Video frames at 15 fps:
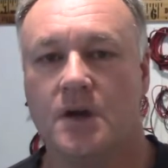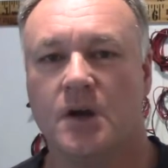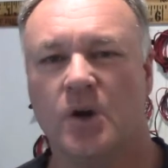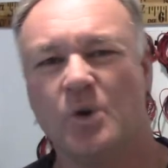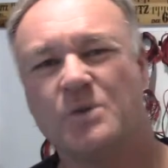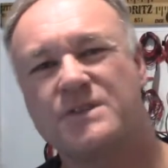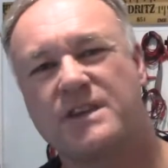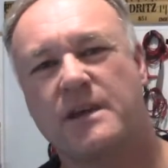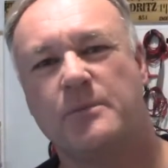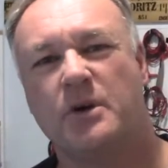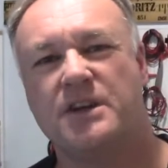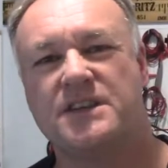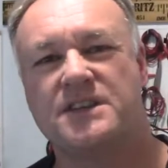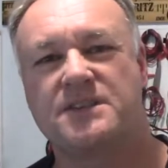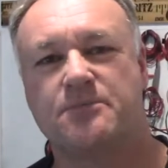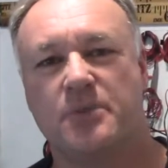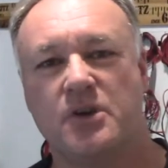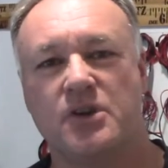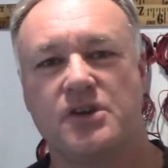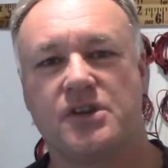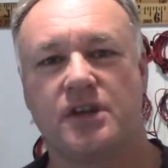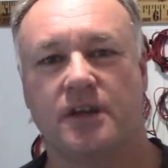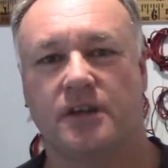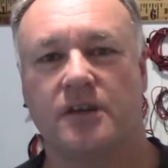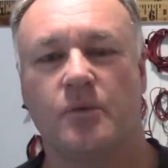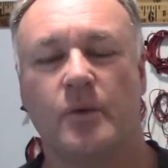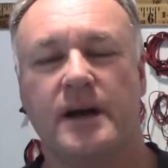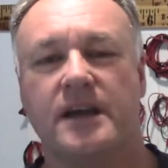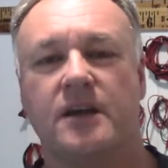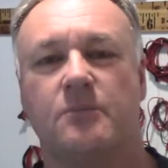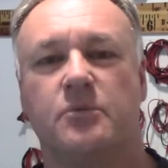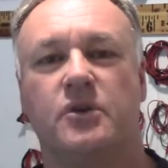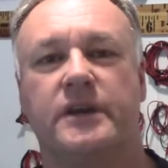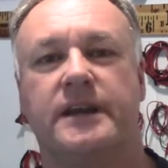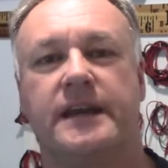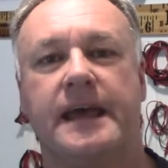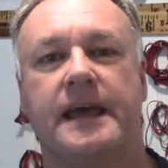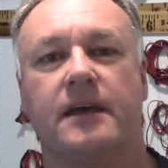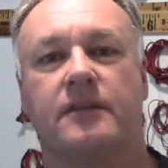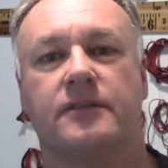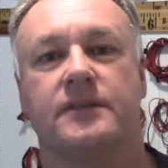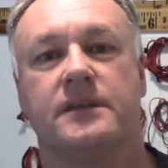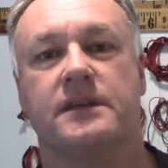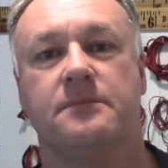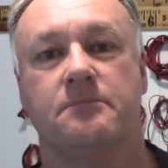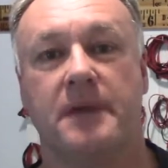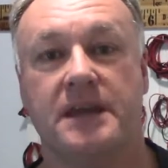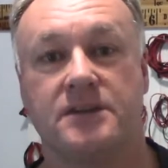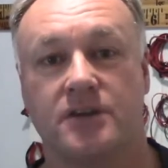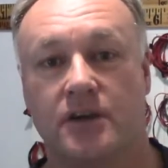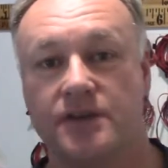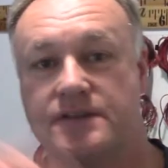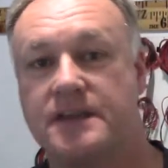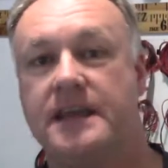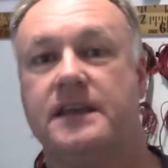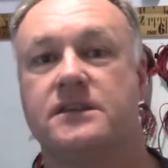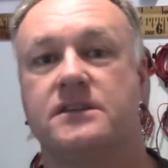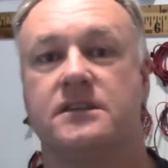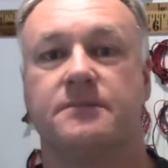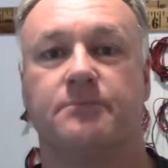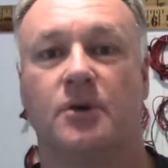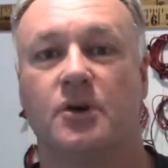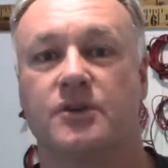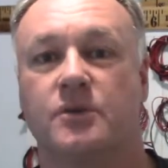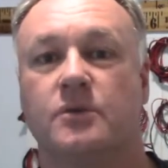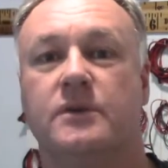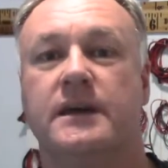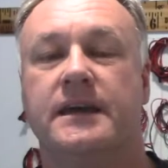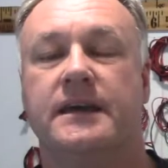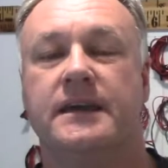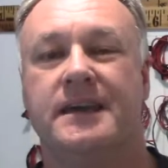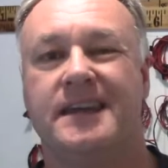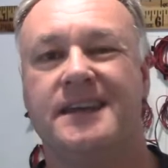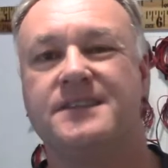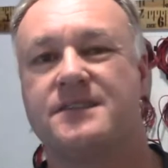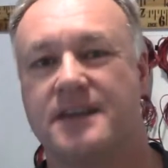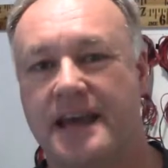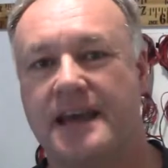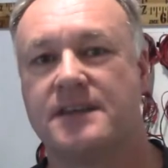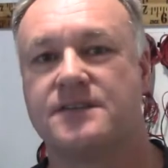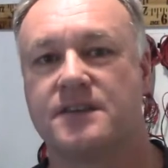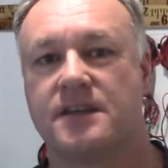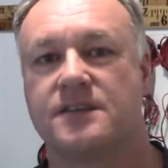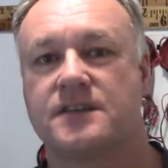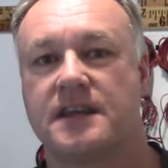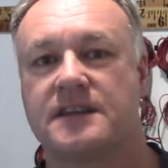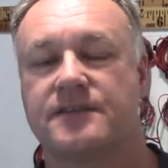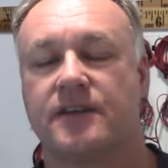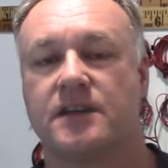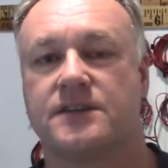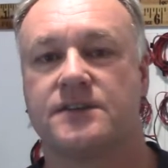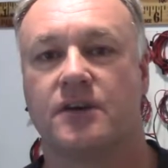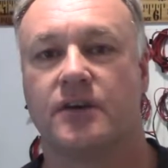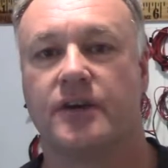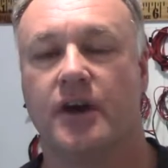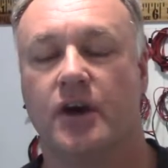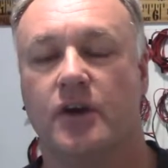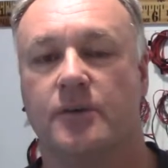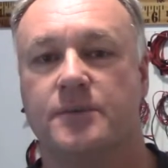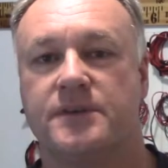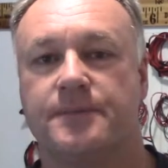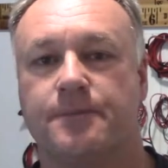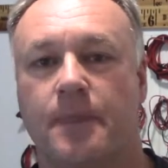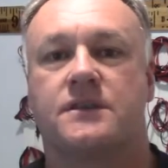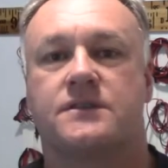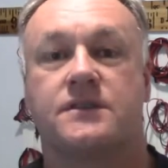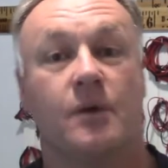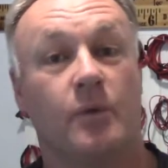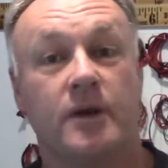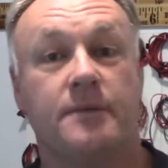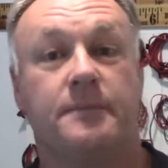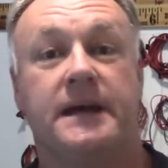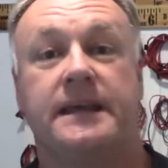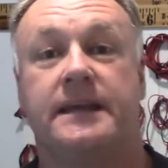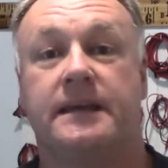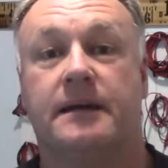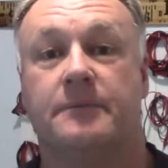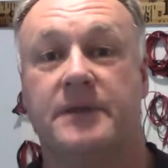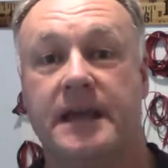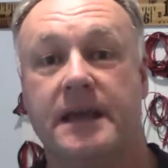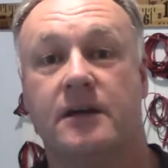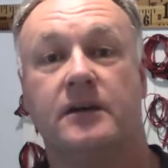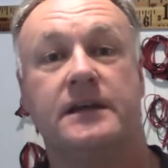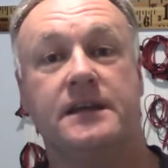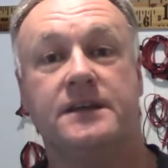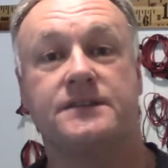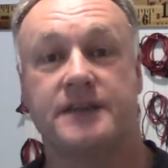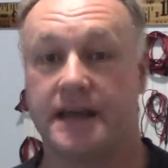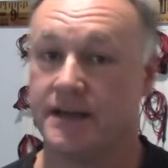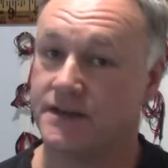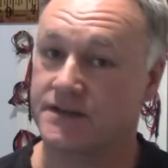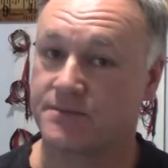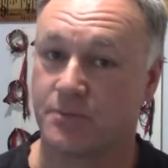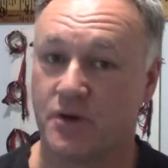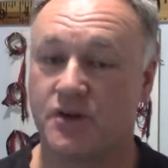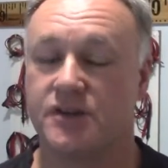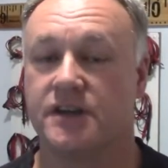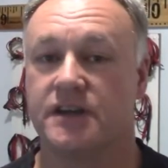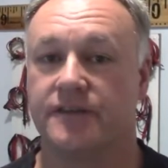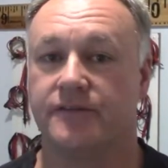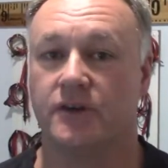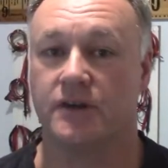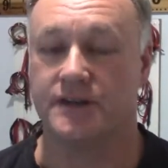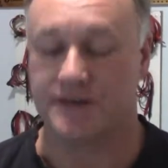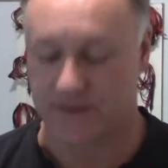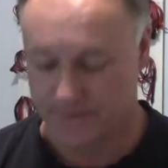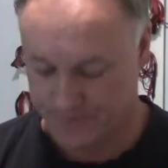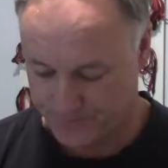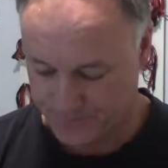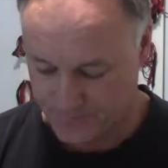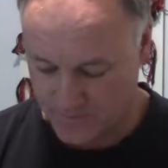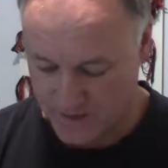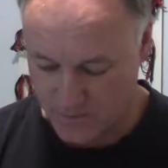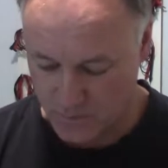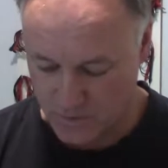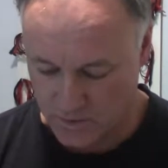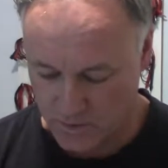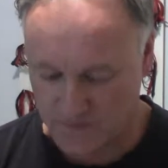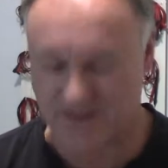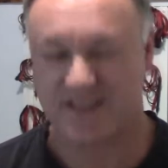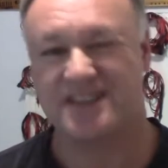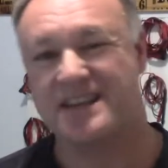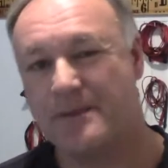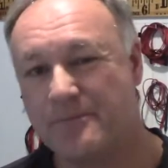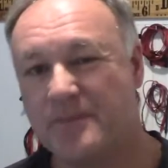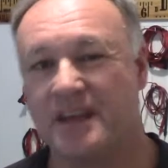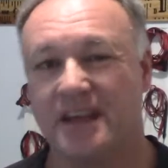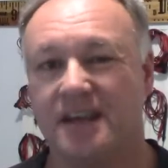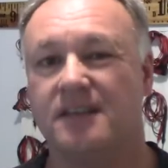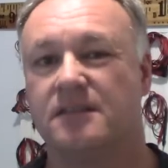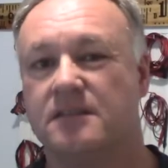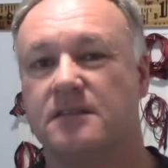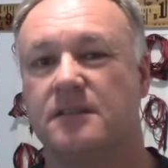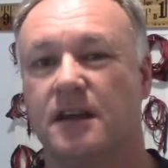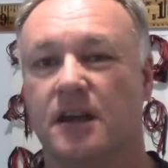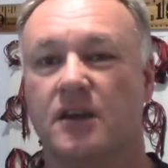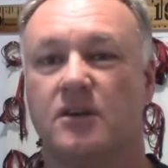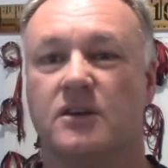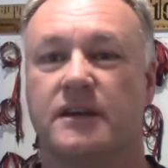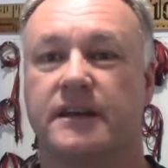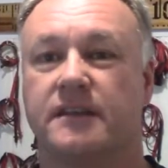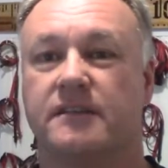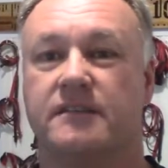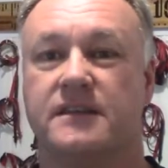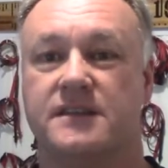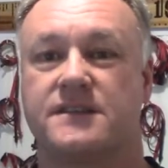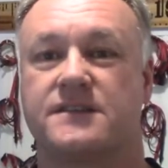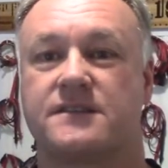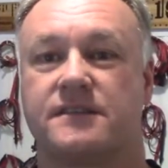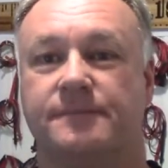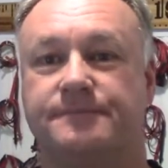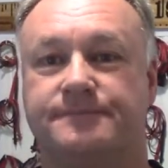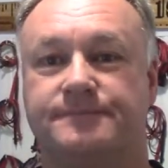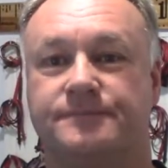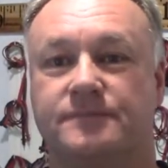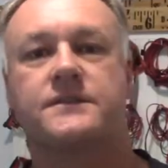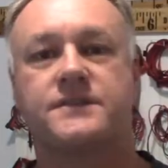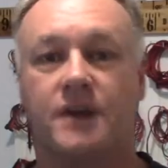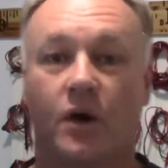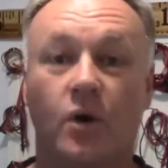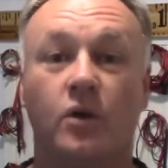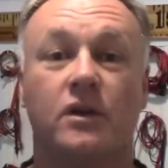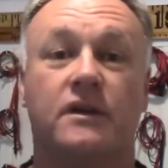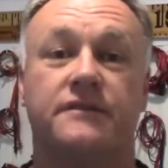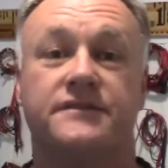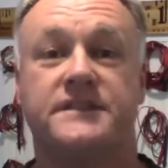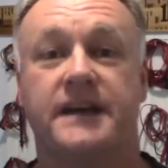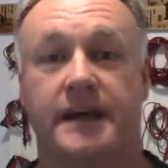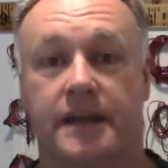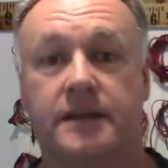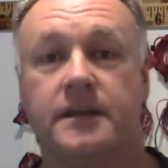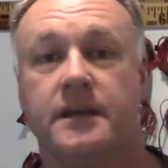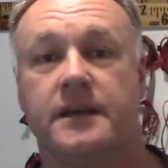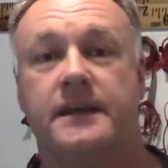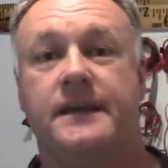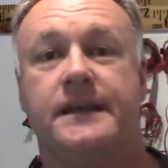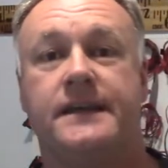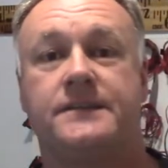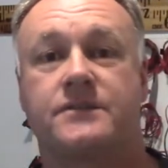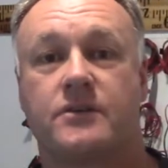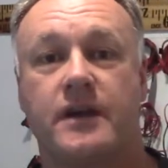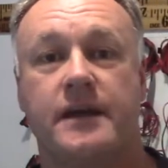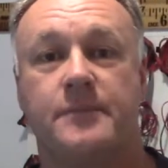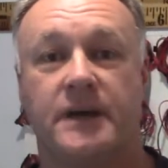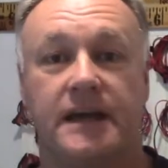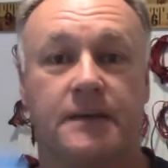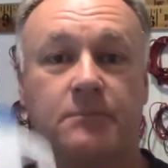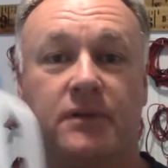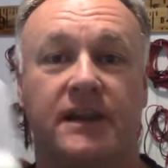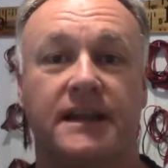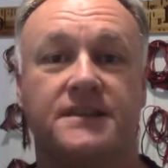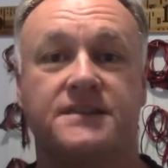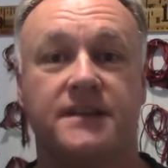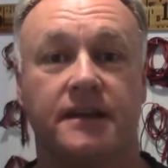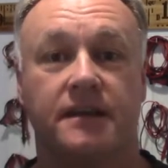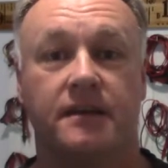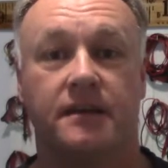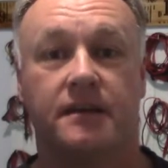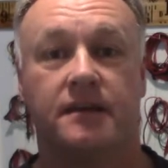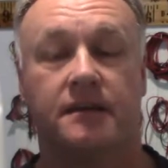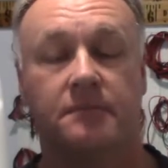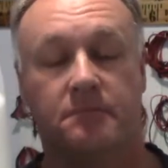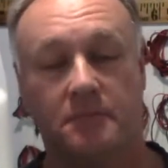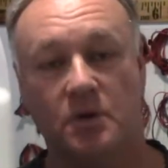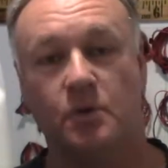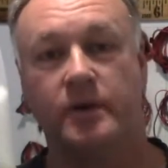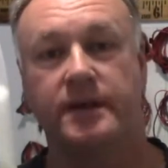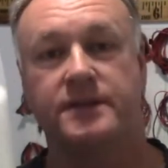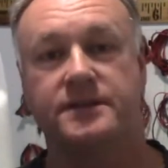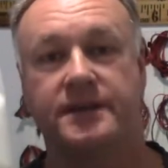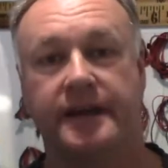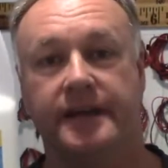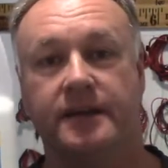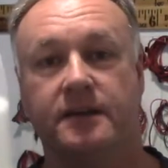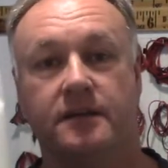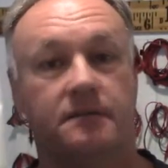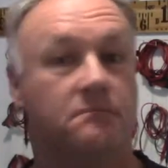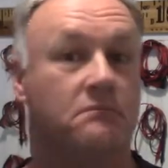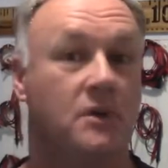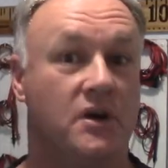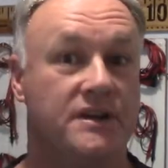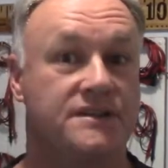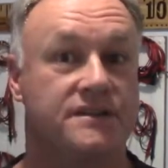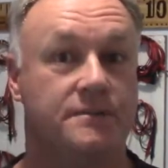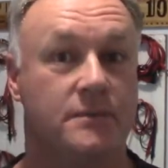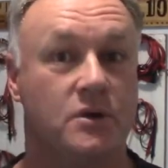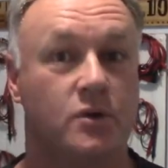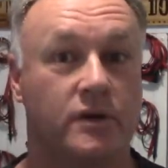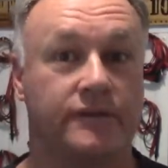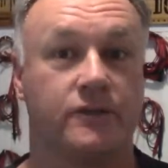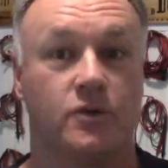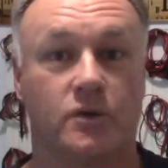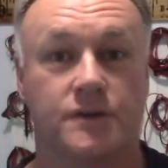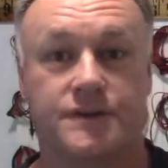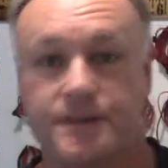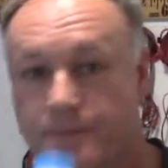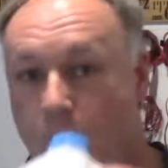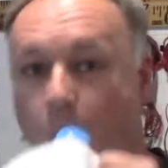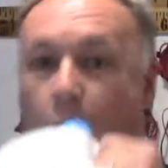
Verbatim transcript: Also, my dispersion, the way I put it out, the Mentos into the bottle, isn't as successful as I'd hoped. So what I'm making up now is a dispersion device. It will look something like this. So all I've done is grab a plastic milk container, minus the milk of course,